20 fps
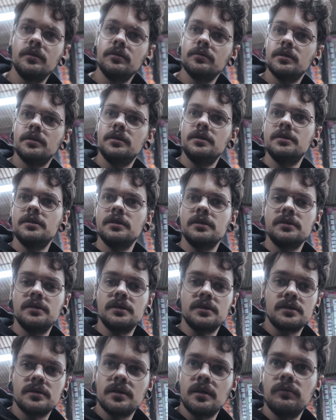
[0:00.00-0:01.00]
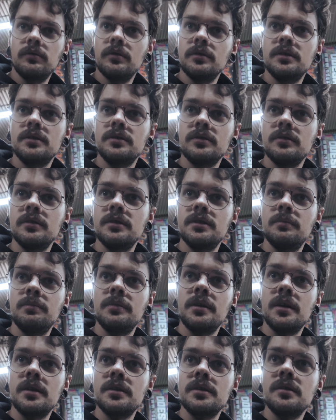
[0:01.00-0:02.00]
know that this exists. I thought it's only zip
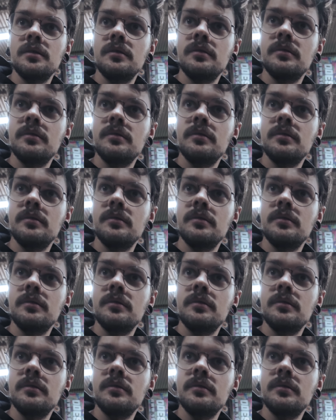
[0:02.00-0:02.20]
ties.